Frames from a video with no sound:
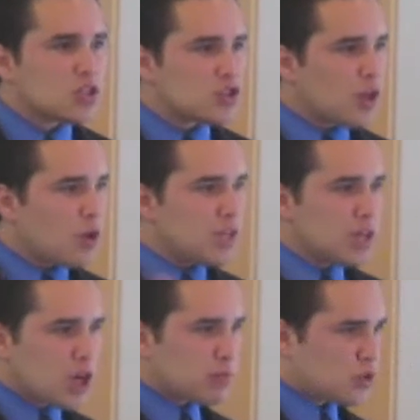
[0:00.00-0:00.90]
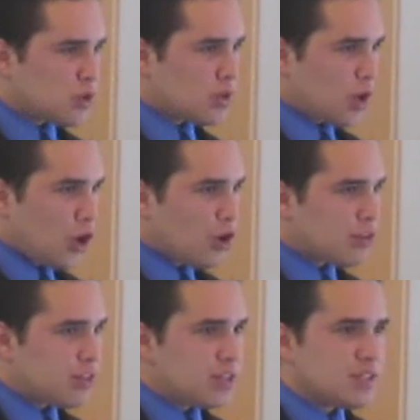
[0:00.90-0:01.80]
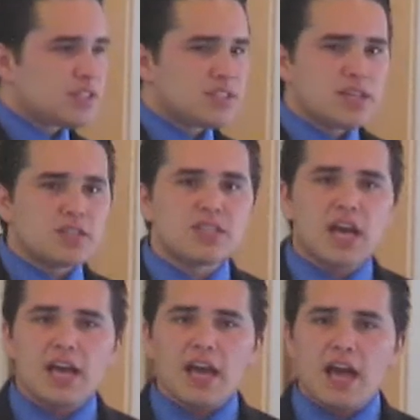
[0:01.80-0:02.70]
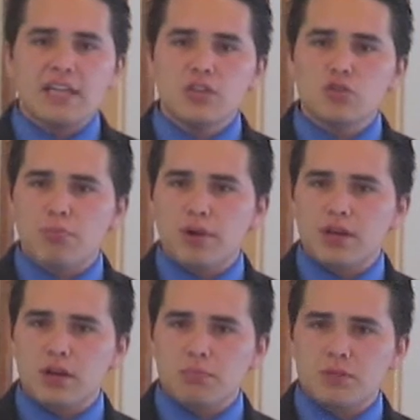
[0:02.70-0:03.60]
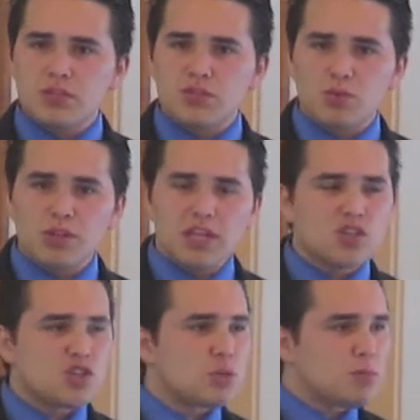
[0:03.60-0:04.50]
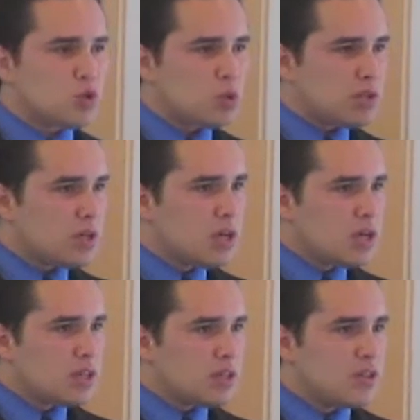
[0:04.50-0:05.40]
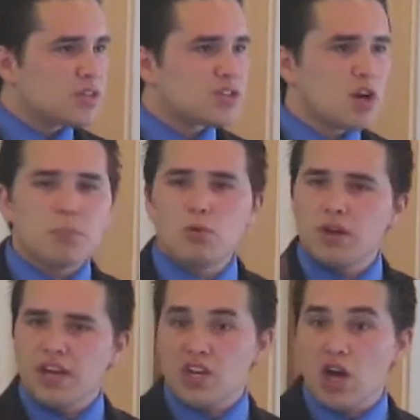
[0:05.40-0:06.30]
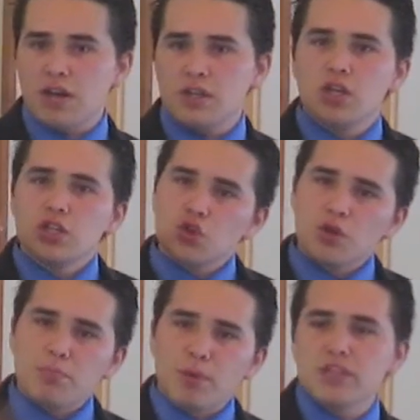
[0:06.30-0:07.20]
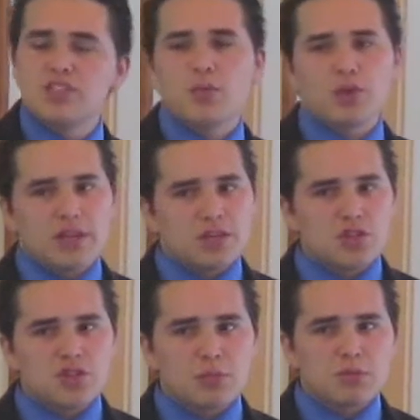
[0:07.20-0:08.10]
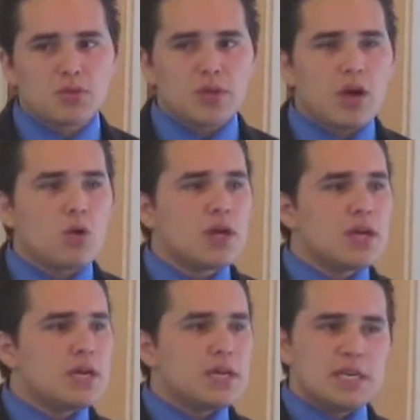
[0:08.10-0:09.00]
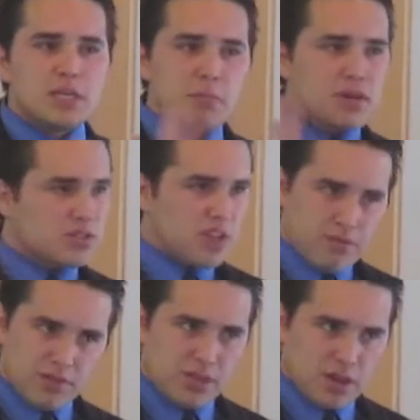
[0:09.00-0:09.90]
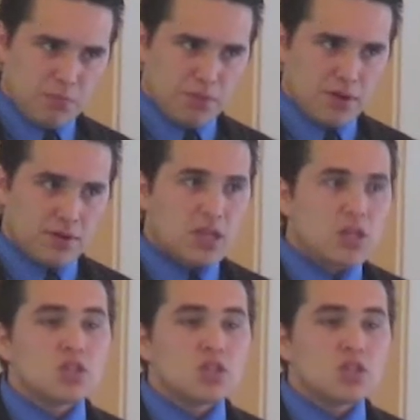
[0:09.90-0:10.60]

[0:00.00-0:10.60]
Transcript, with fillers: So now he comes to earth and he says, I need to break up this relationship between this couple and God. So he breaks that relationship. So now he messed everything up there.